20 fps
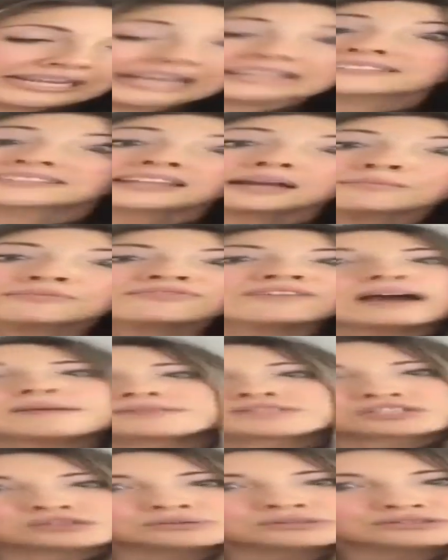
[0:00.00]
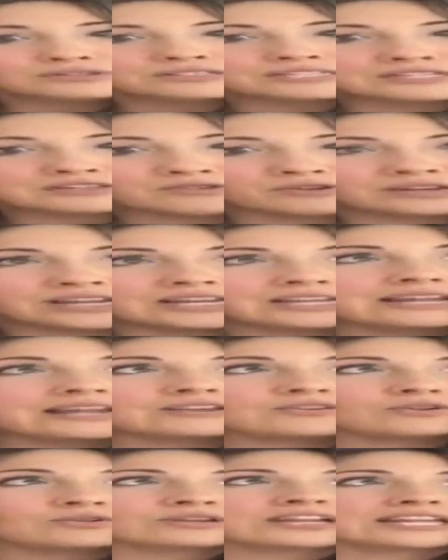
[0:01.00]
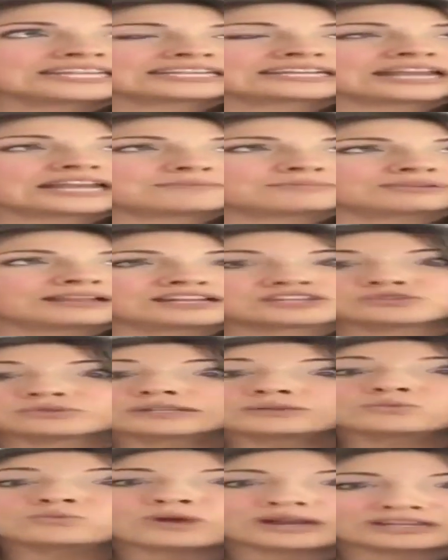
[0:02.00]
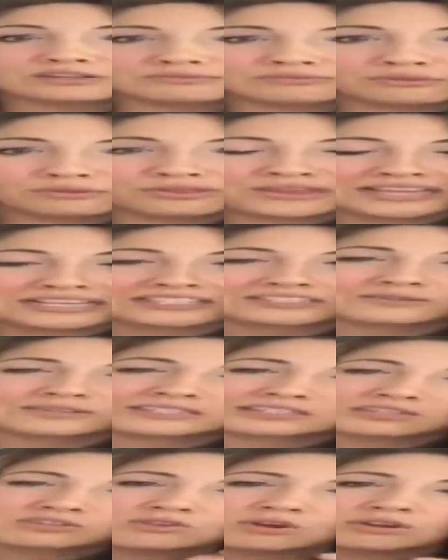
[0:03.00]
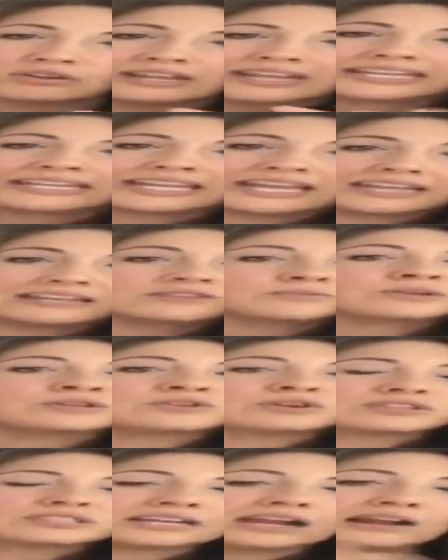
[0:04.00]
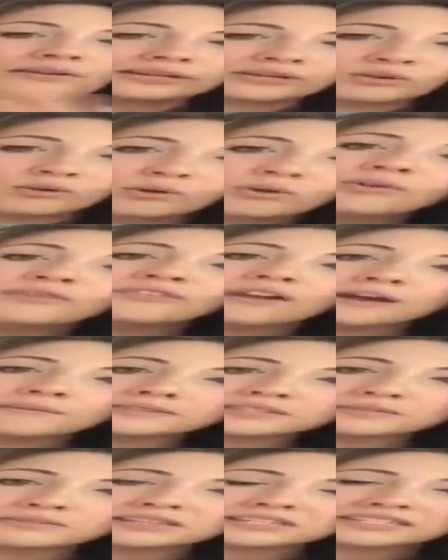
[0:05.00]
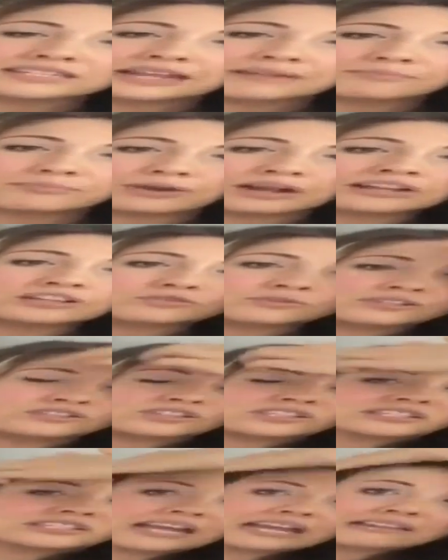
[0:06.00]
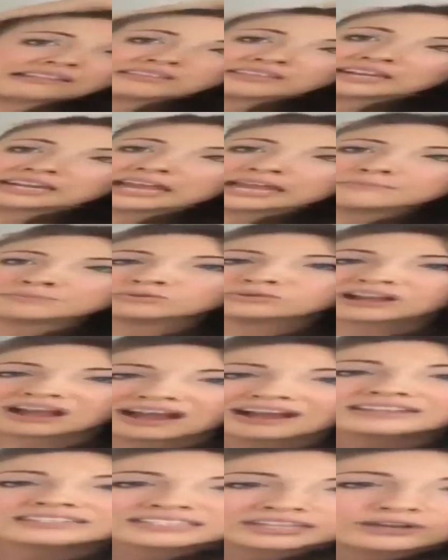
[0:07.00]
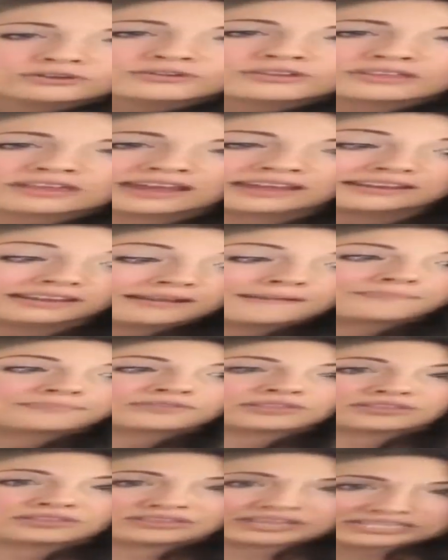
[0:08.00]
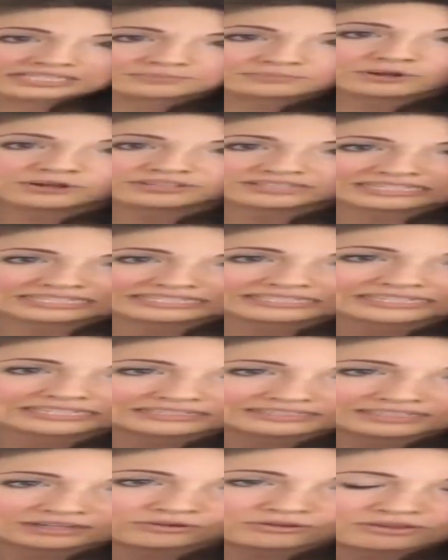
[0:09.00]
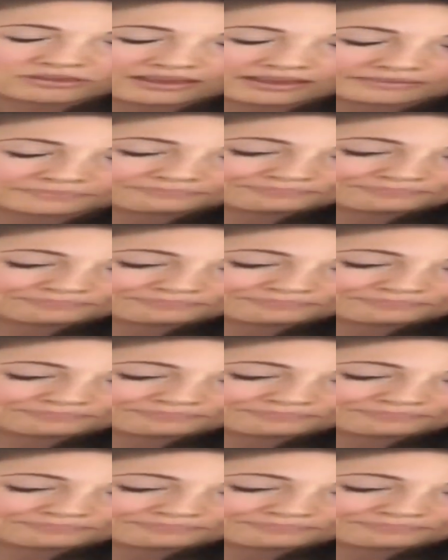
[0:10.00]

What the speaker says: And some farmers who are using the organic label are doing wonderful things. So it's not, again, we're not tarring all farmers with the same brush. We're just saying that the label can't tell you that. This process can tell you that.